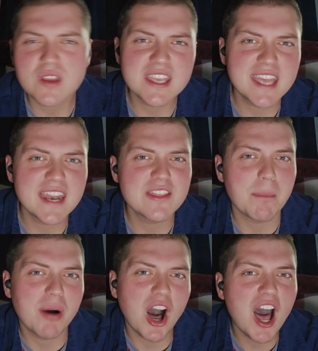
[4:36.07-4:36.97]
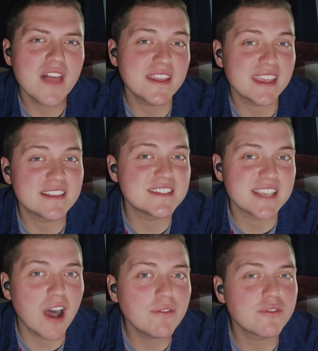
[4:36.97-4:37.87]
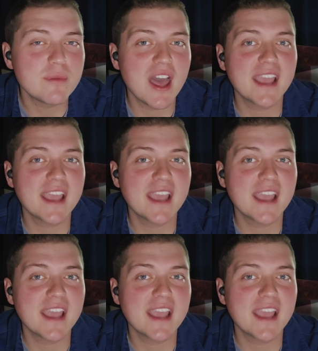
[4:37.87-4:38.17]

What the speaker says: can get in the pond and get this out for me,